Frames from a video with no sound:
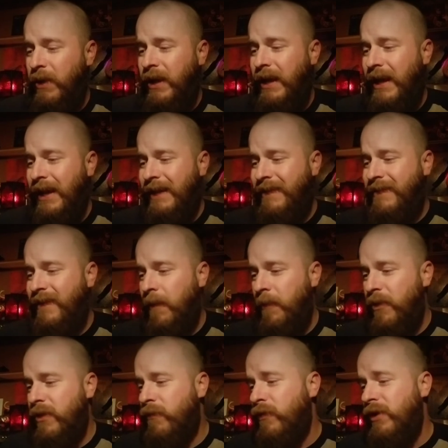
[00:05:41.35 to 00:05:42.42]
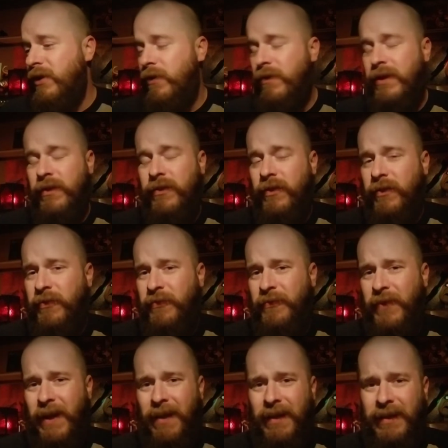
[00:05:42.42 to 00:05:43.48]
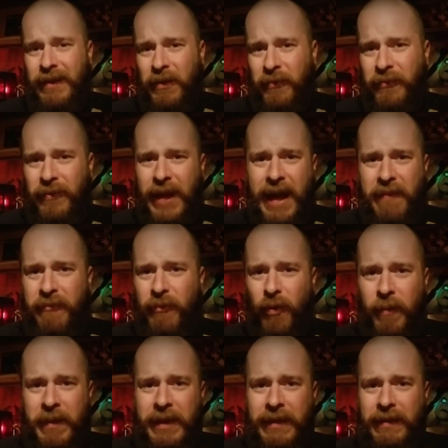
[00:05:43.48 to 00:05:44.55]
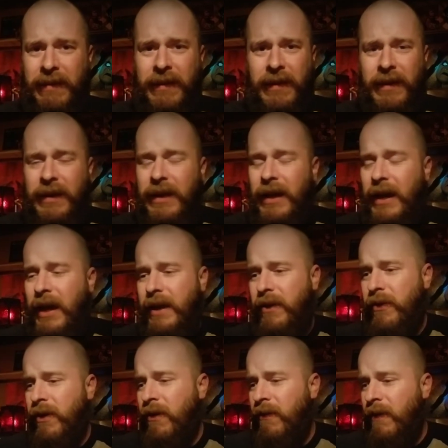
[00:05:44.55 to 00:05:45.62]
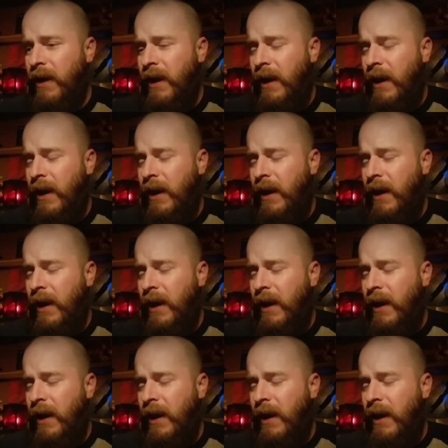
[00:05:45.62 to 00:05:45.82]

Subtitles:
but some of the reunions just fell a little flat for me. I don't know.